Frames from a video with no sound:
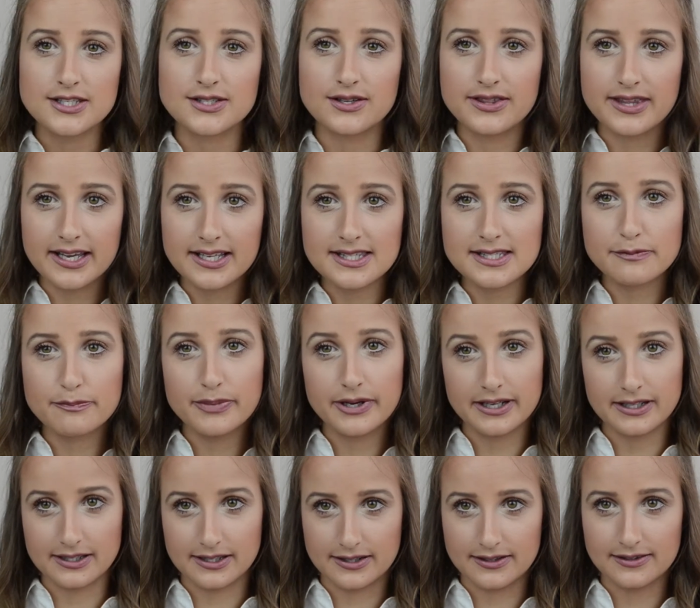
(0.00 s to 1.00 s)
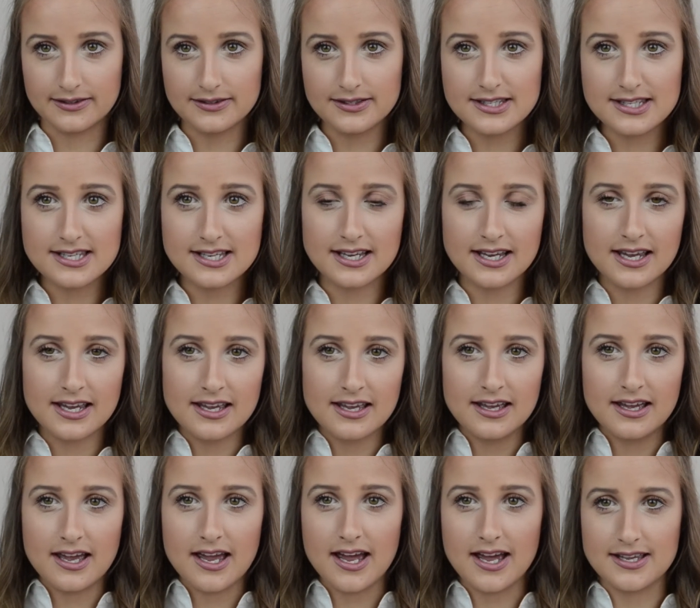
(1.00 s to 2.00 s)
So that's pillows,
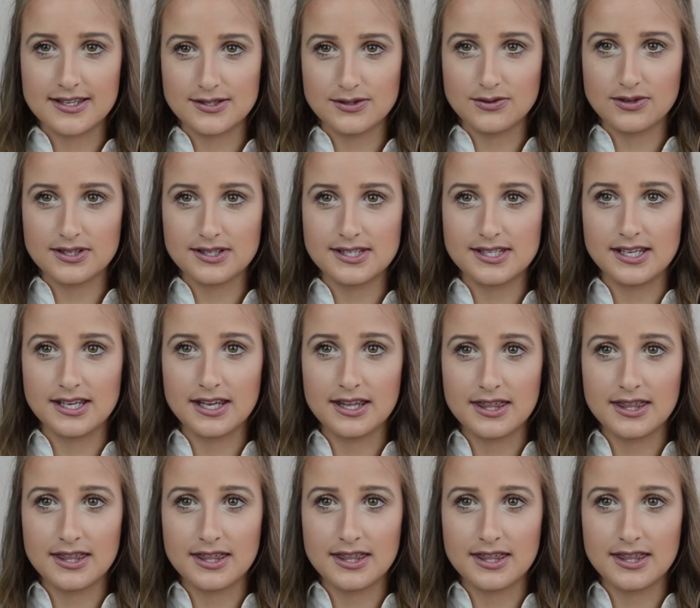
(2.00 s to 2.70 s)
as you can see.